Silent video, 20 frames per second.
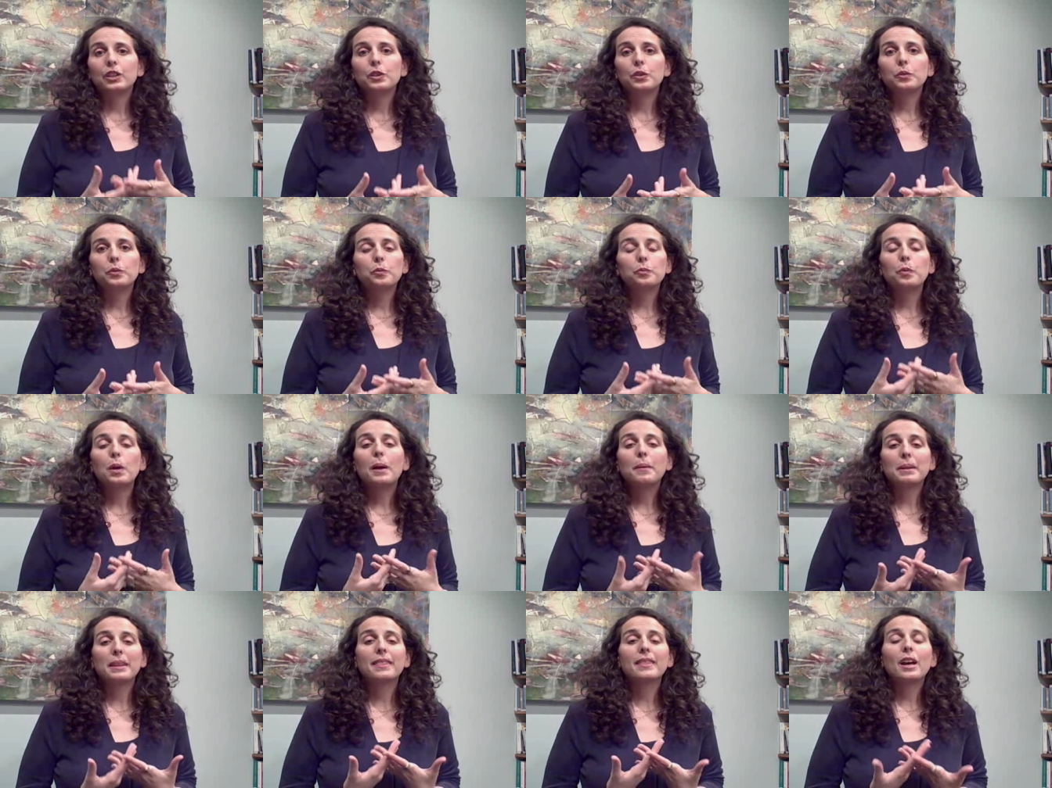You
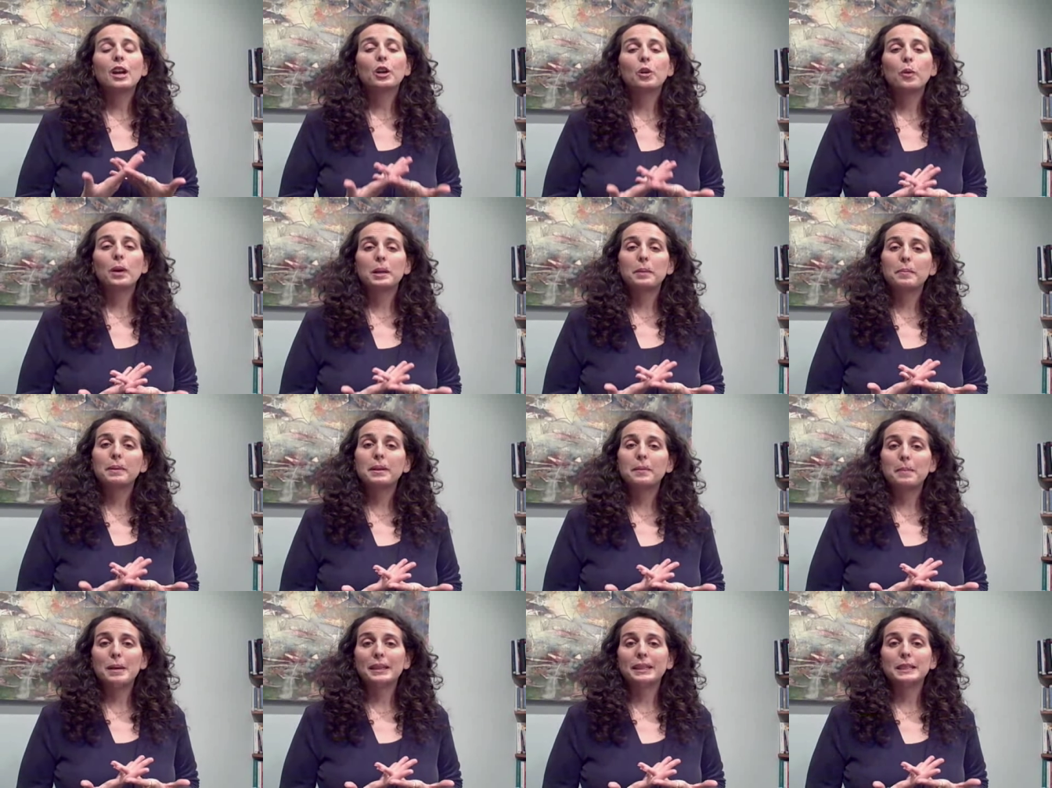probably thought quite a
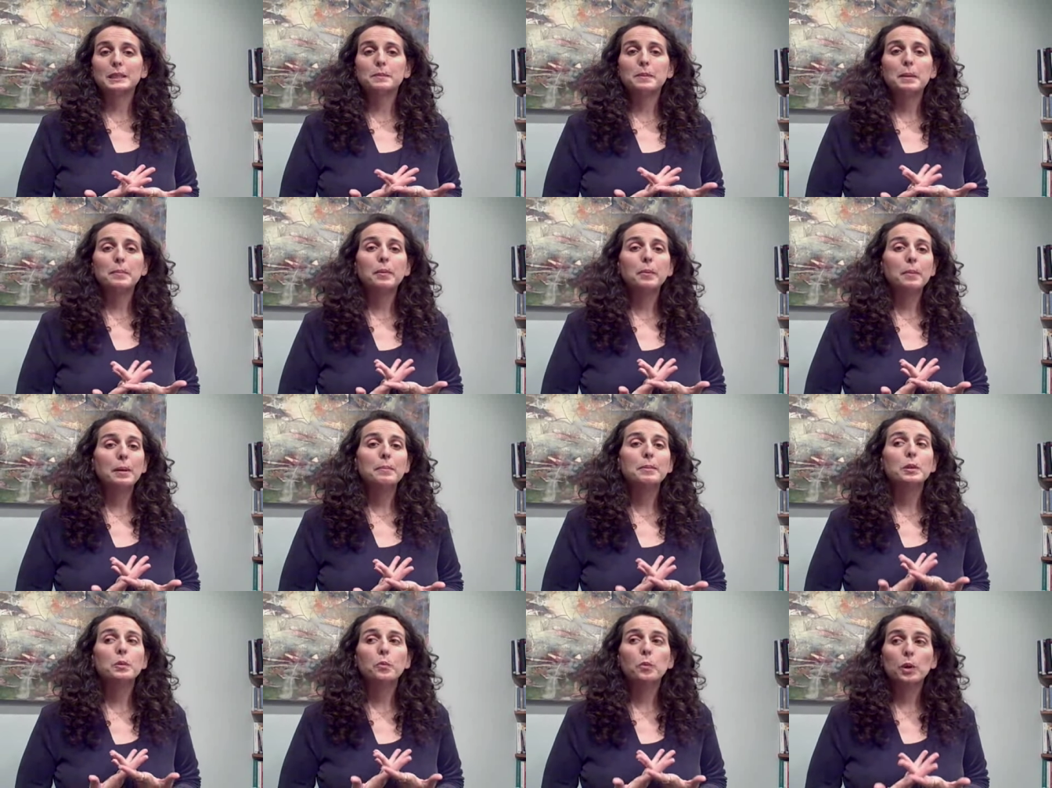bit about these people.
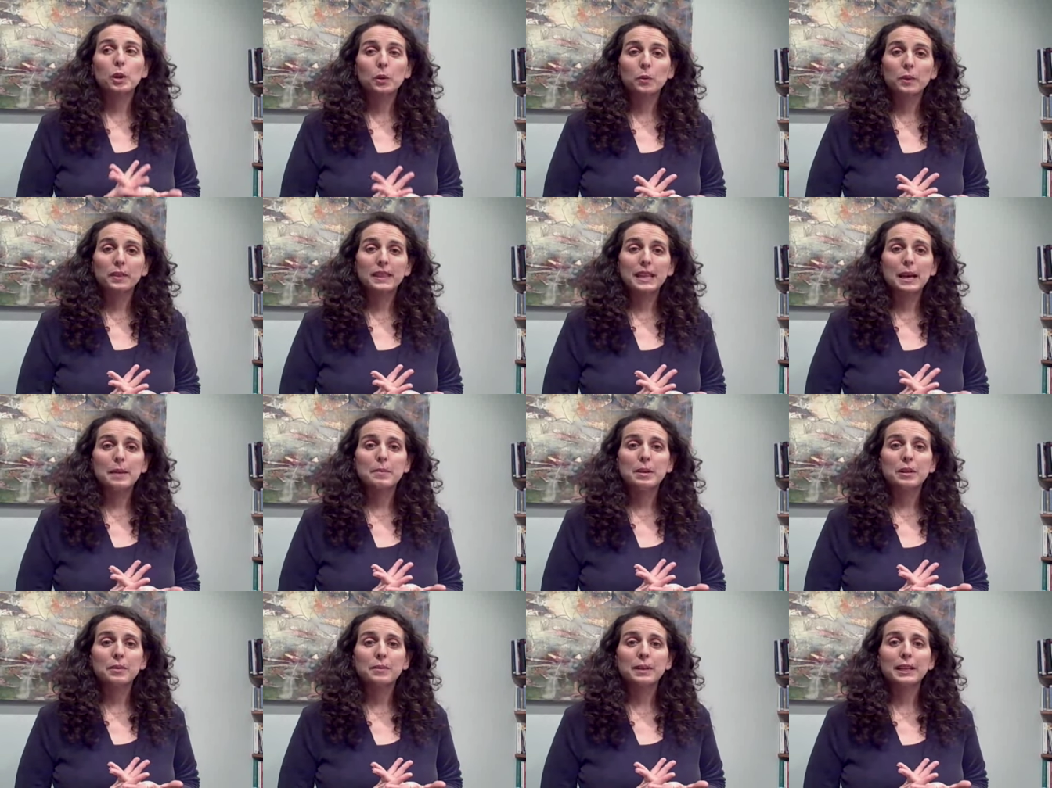Maybe you work with
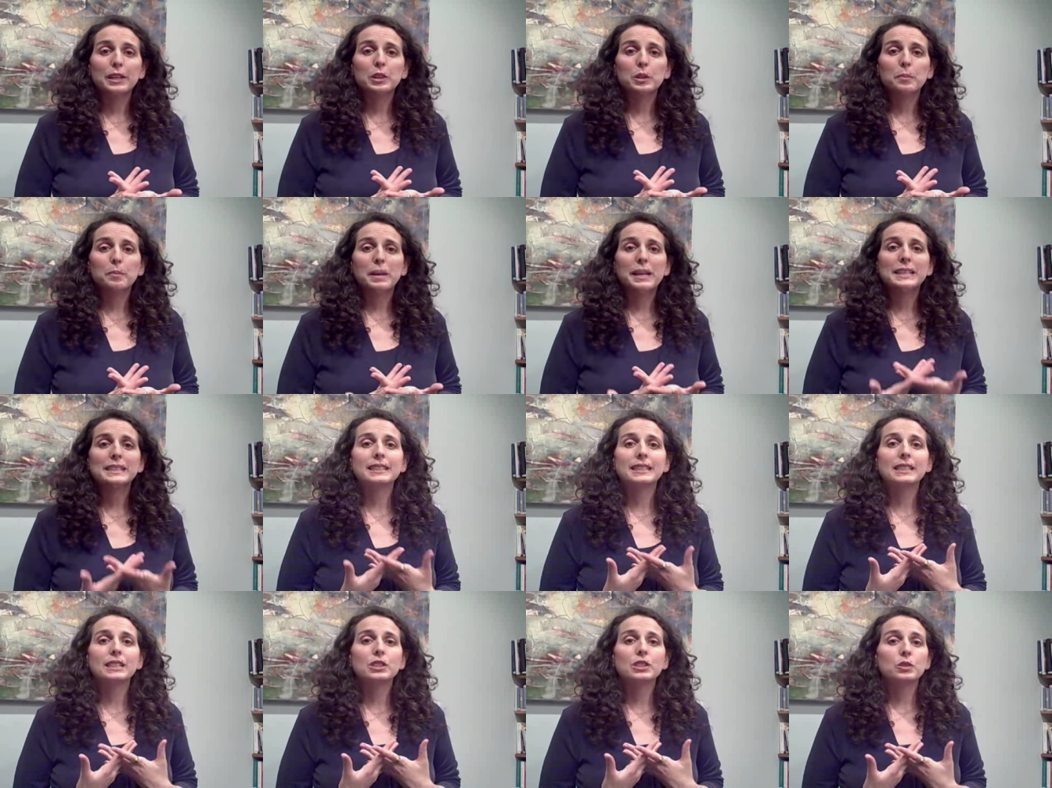them on a regular
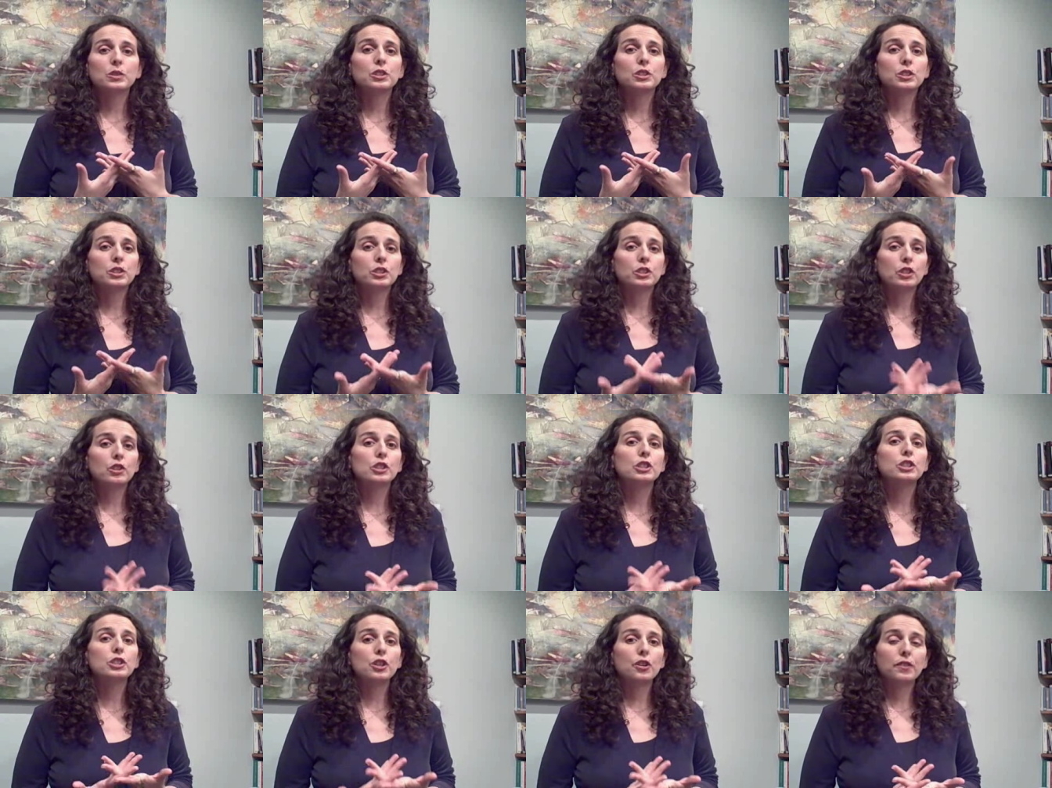basis or
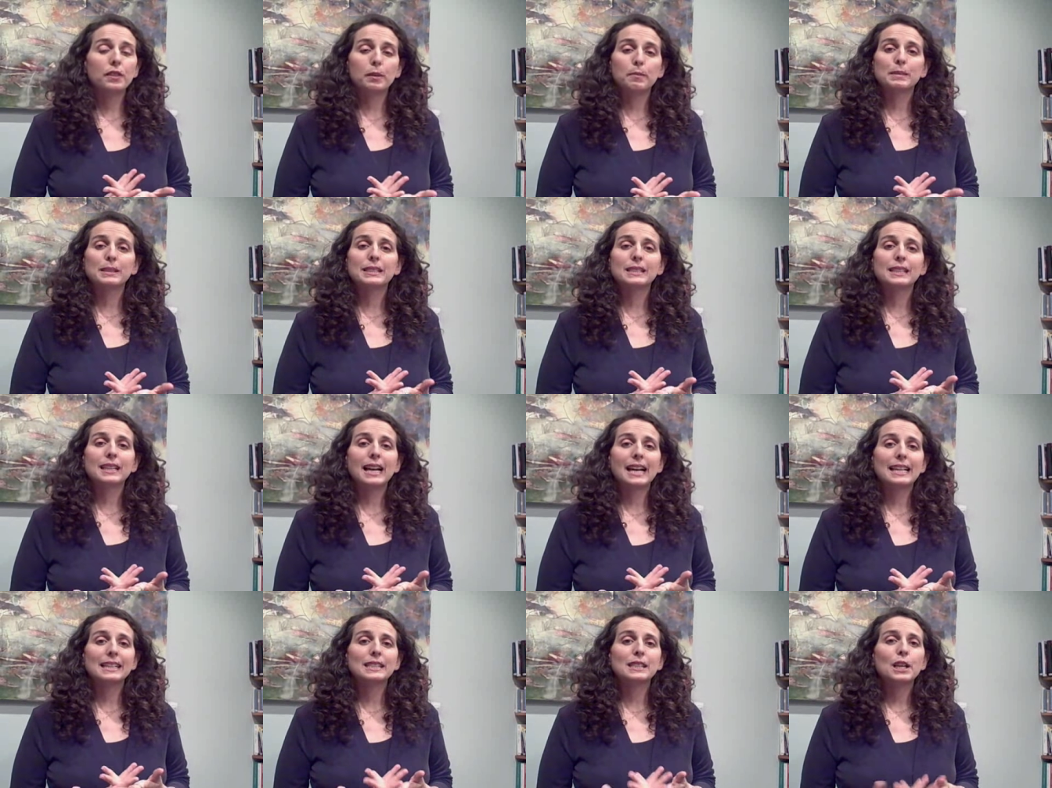serve them as
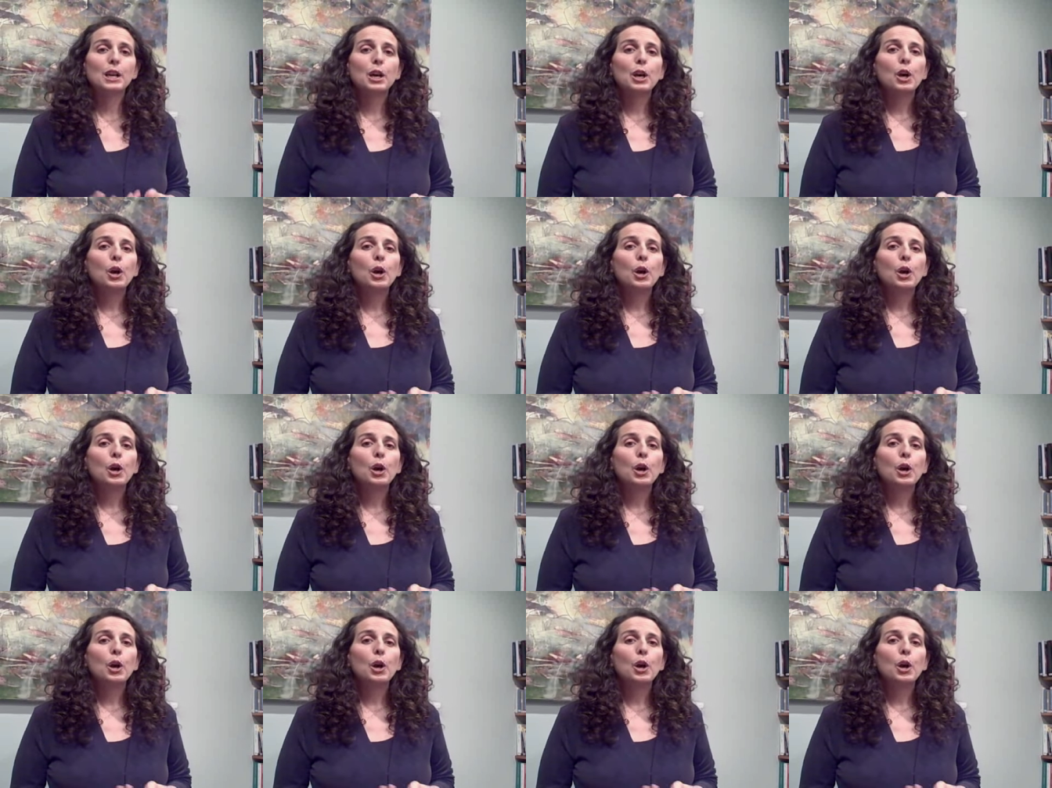clients.